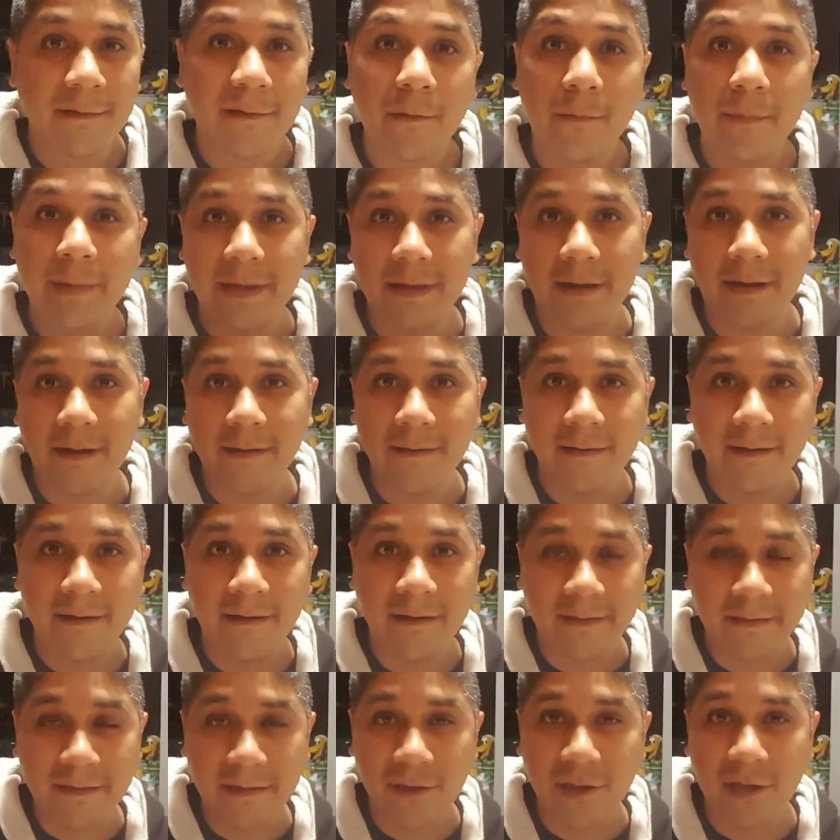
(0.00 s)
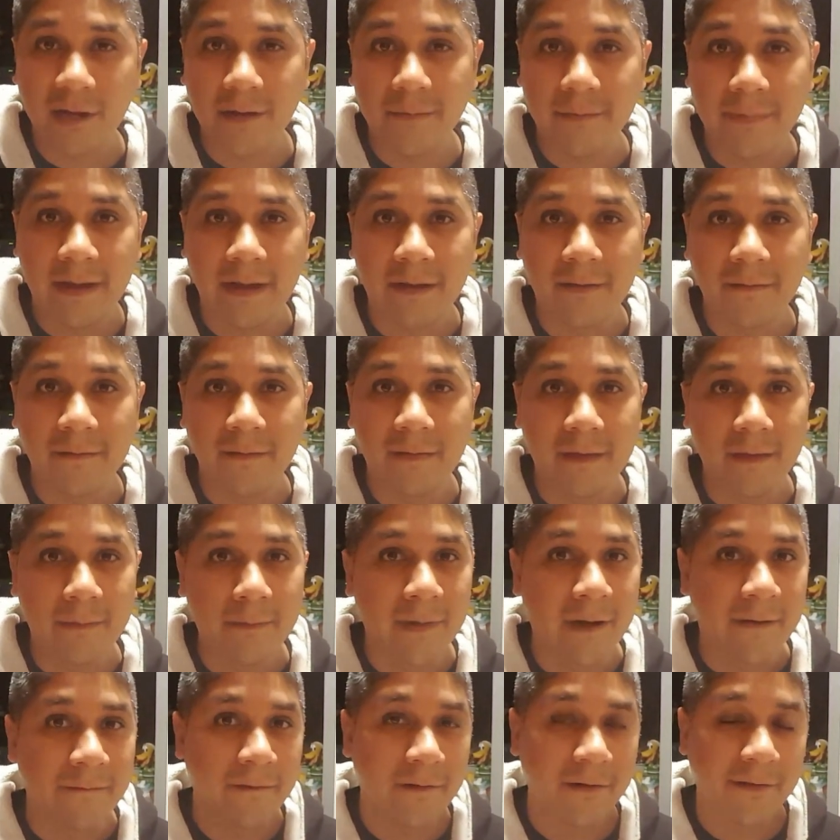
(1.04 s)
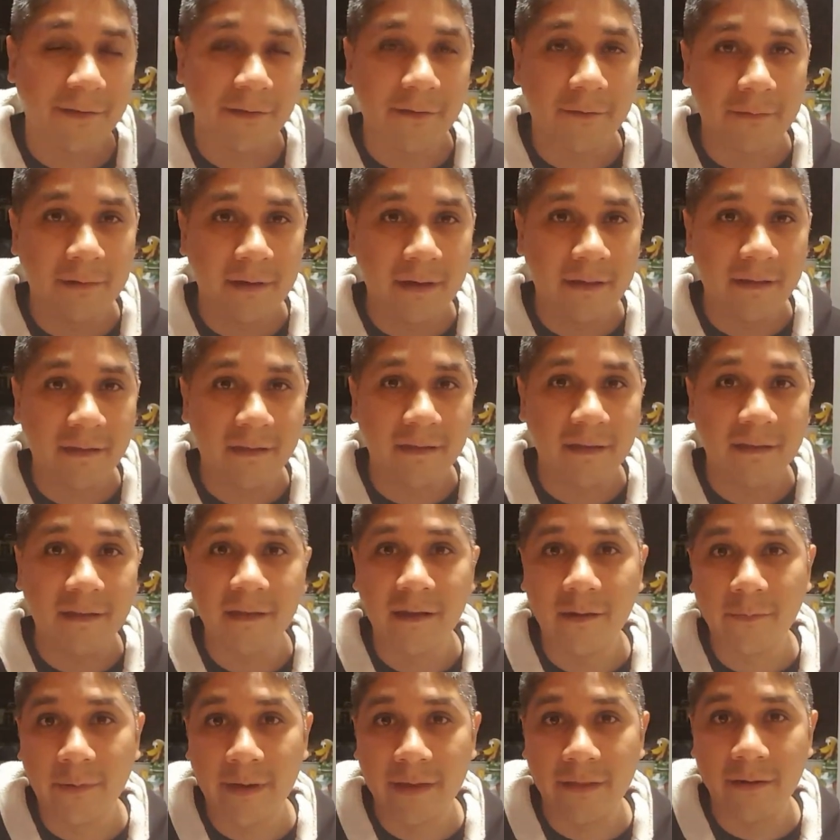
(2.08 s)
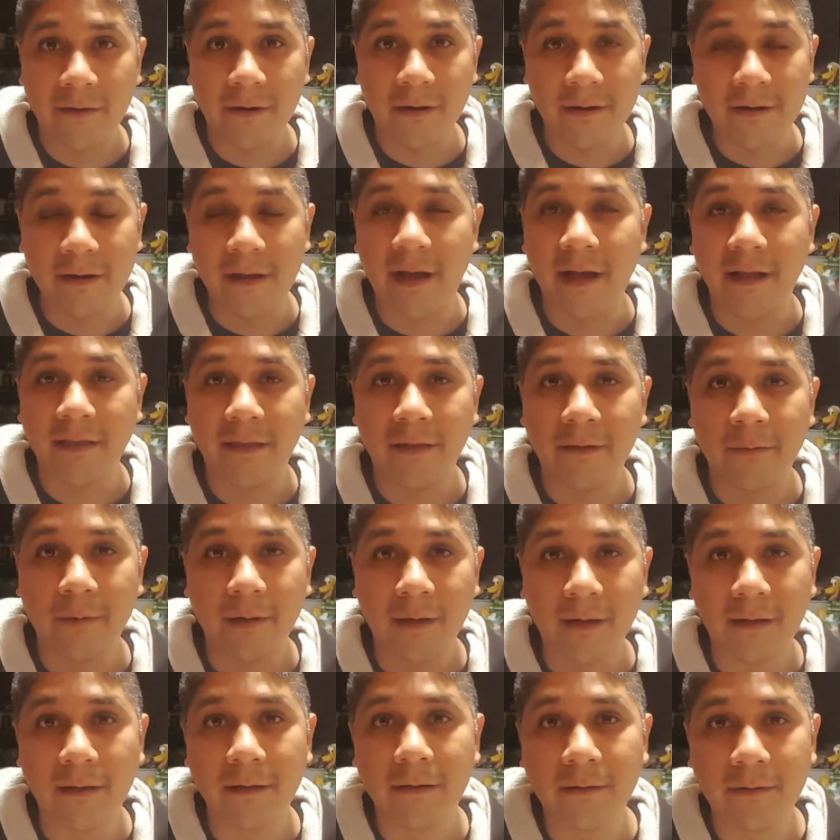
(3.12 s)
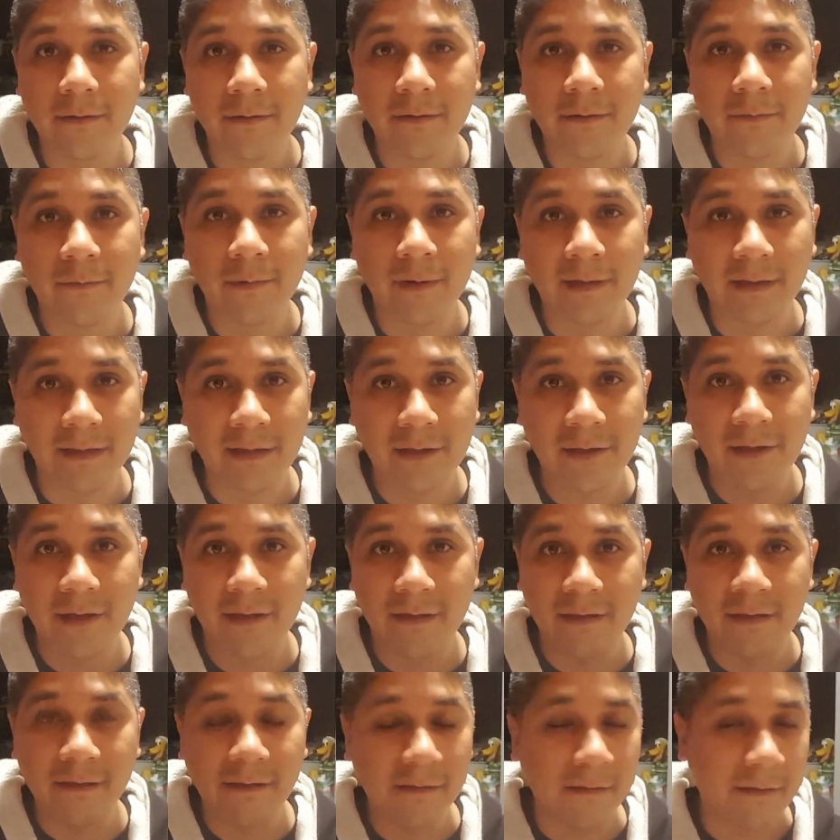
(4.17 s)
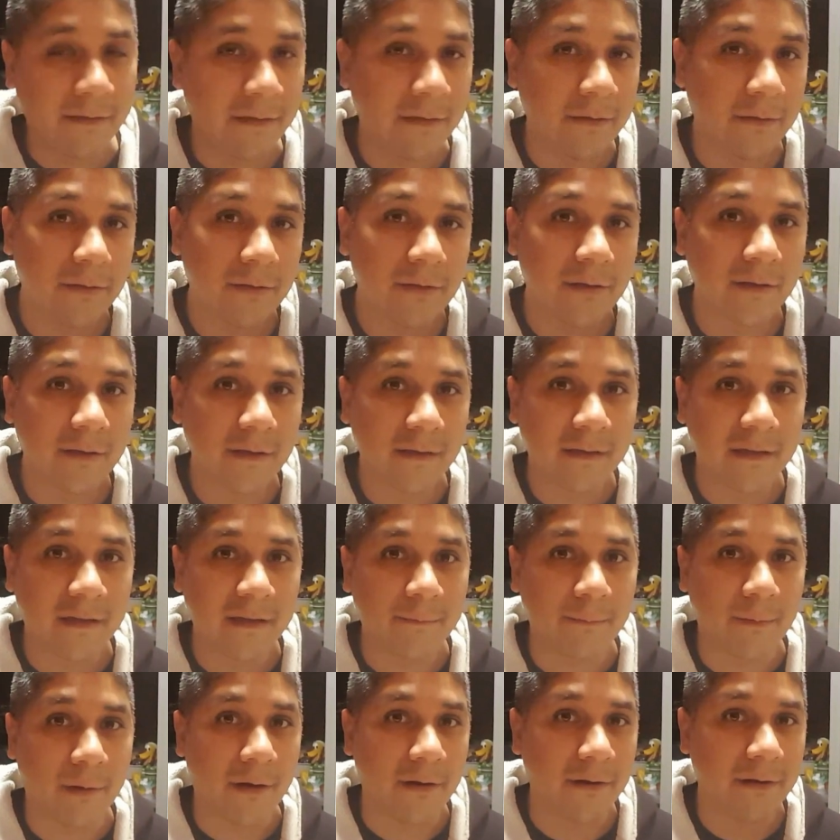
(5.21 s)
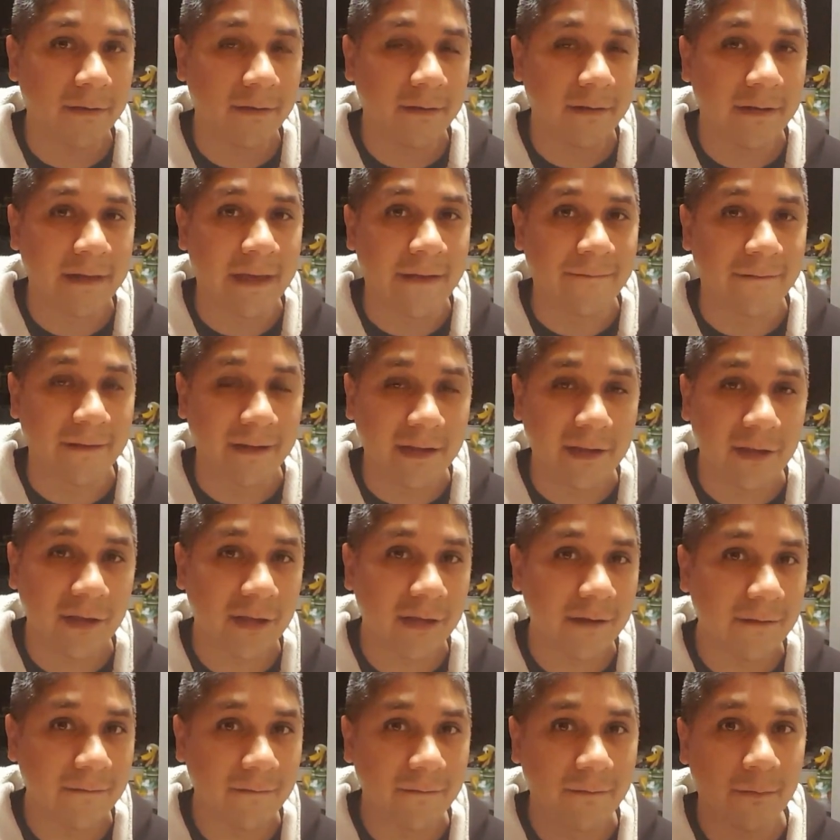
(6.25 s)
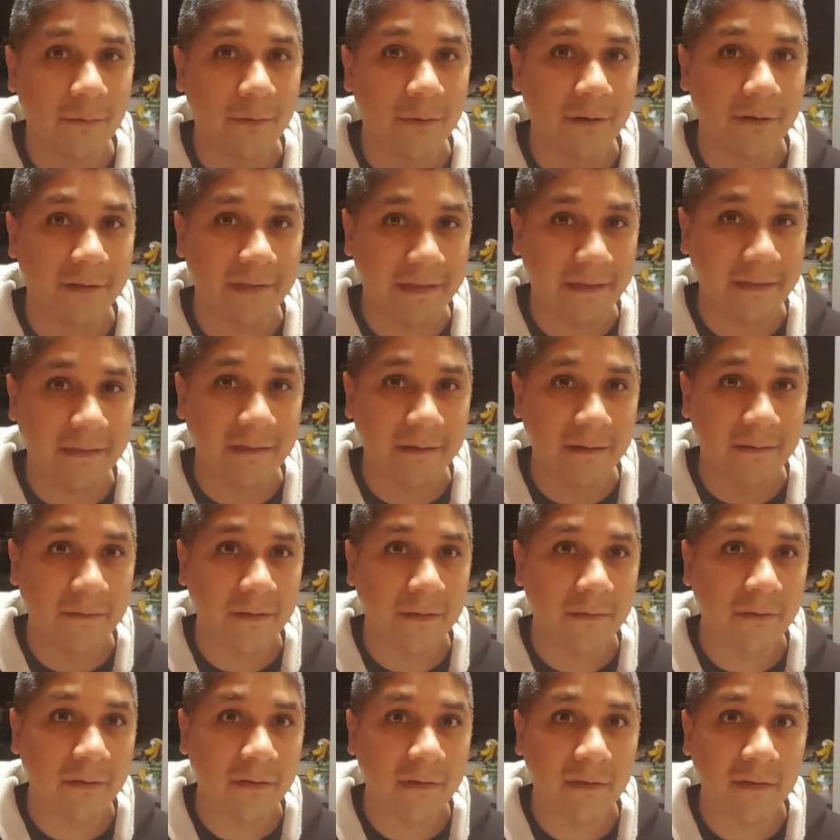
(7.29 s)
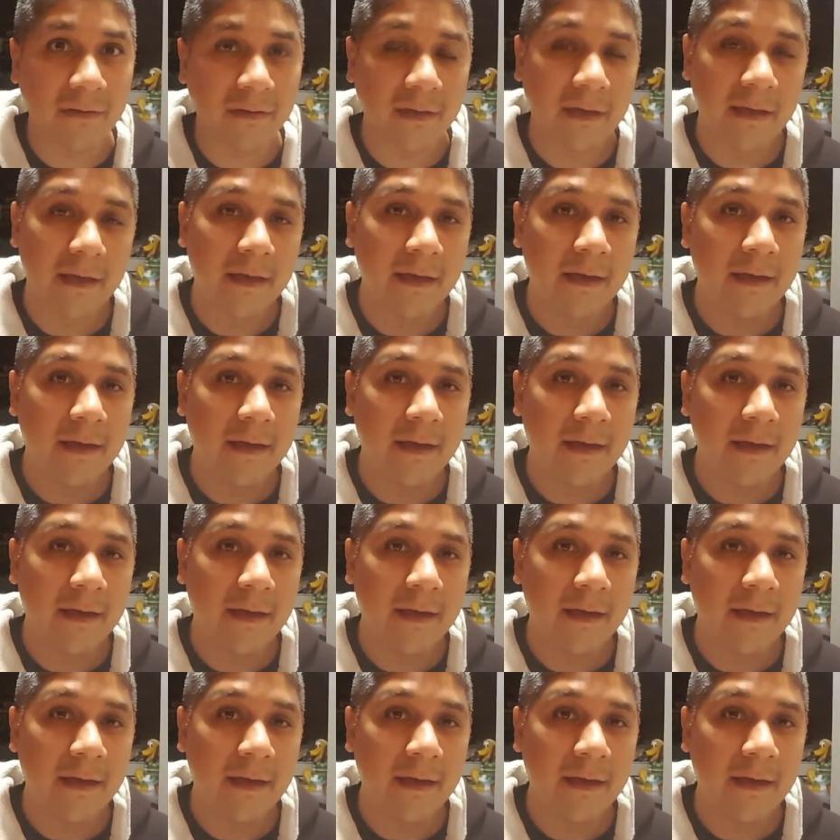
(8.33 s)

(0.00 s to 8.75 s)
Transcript: So beyond the decision about the buffer zone distance and whether or not to include religious institutions as part of the definition for sensitive uses,